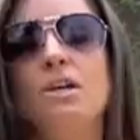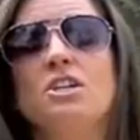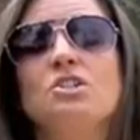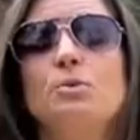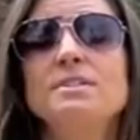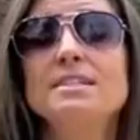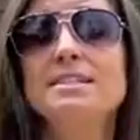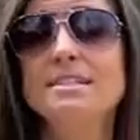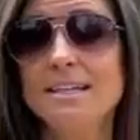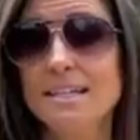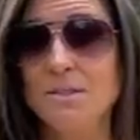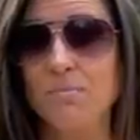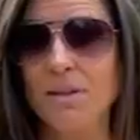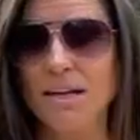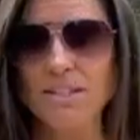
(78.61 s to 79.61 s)
so it's a
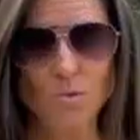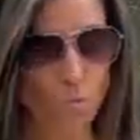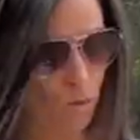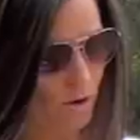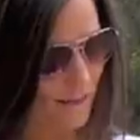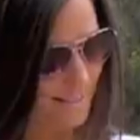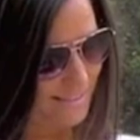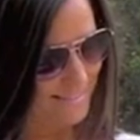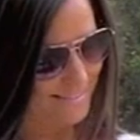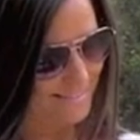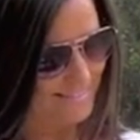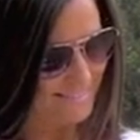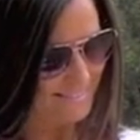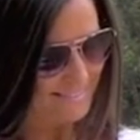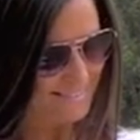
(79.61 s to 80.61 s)
6+1.
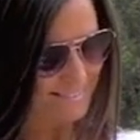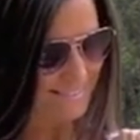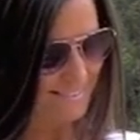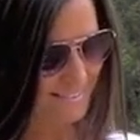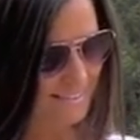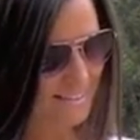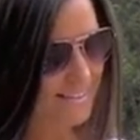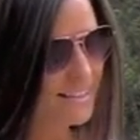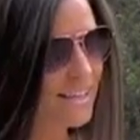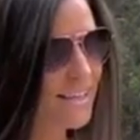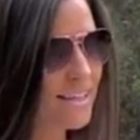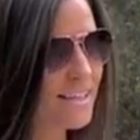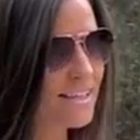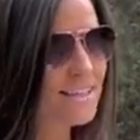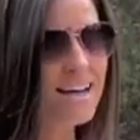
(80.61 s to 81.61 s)

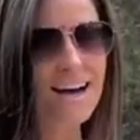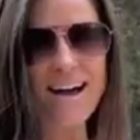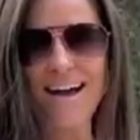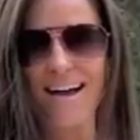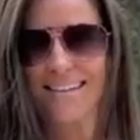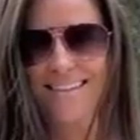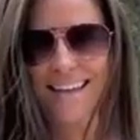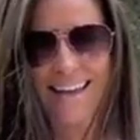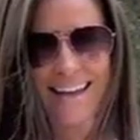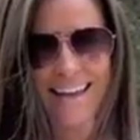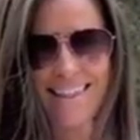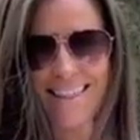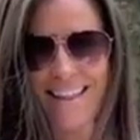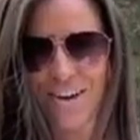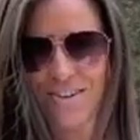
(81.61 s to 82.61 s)
Cocked
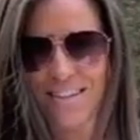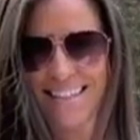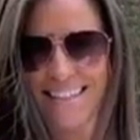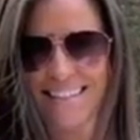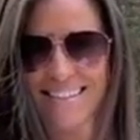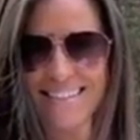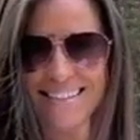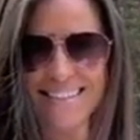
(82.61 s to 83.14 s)
and loaded.